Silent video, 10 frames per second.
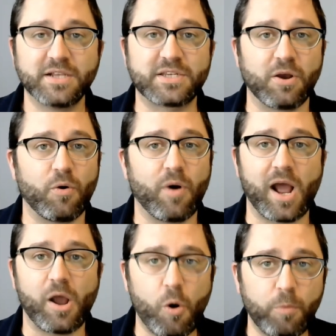So
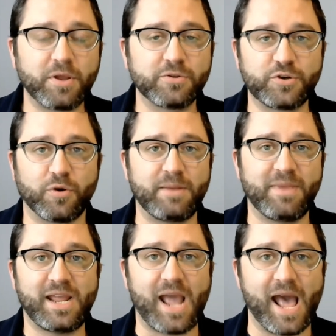I hope you'll join
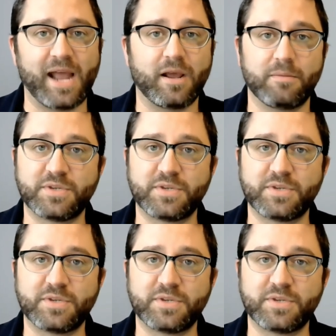me at